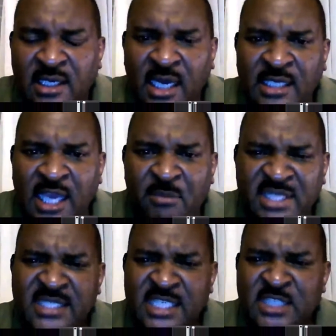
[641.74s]
and
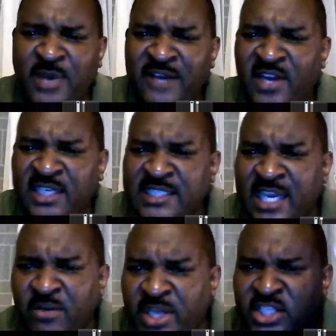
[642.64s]
businesses, quite frankly, to
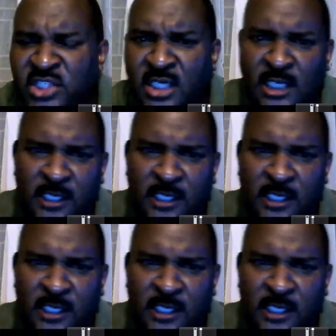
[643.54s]
get rich.